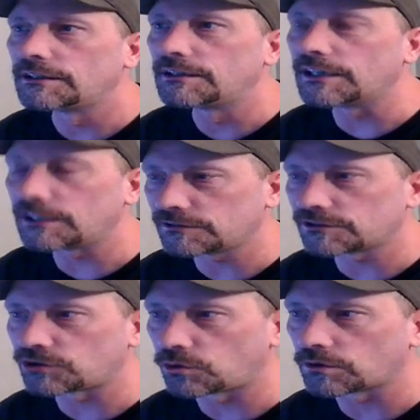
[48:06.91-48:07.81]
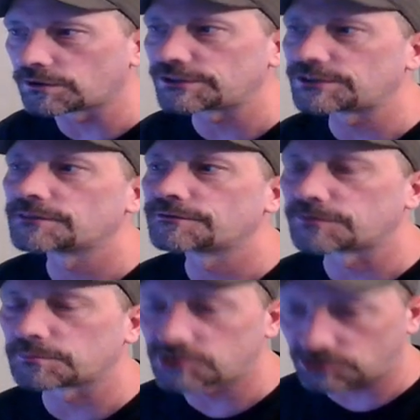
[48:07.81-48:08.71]
getting the torch
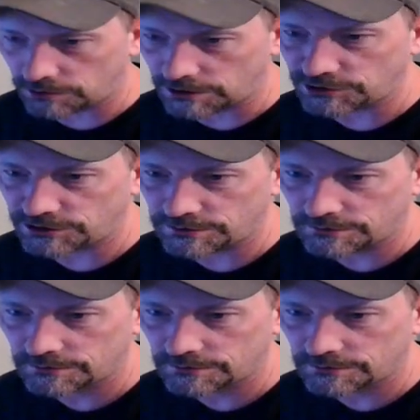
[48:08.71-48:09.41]
from Trish.